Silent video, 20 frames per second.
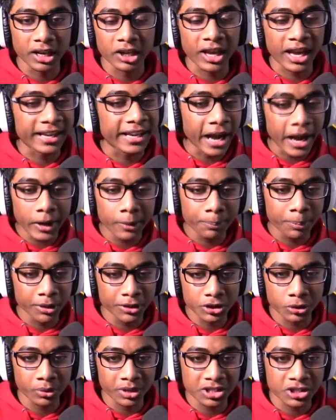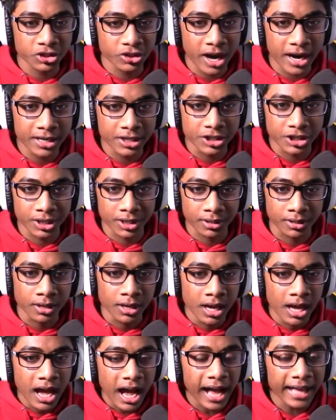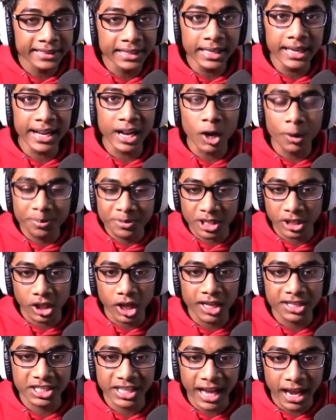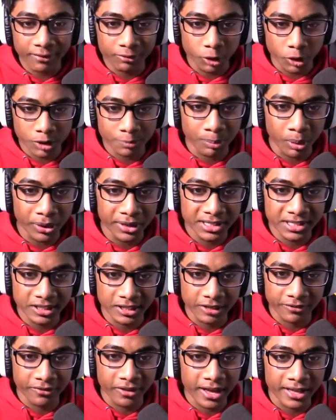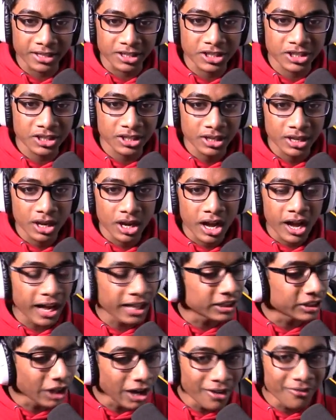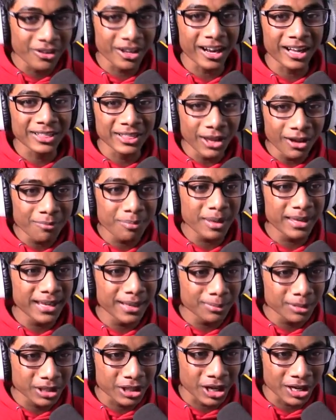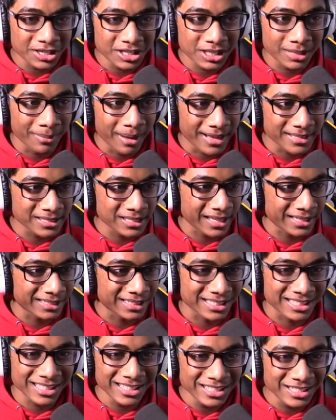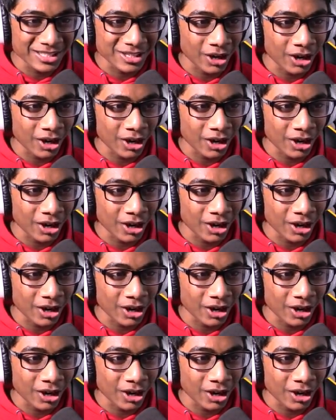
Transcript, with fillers: Okay, gotta put it towards strategy. I think it helps a lot to have those points in defense. I love it. I love being able to customize it like this. This is...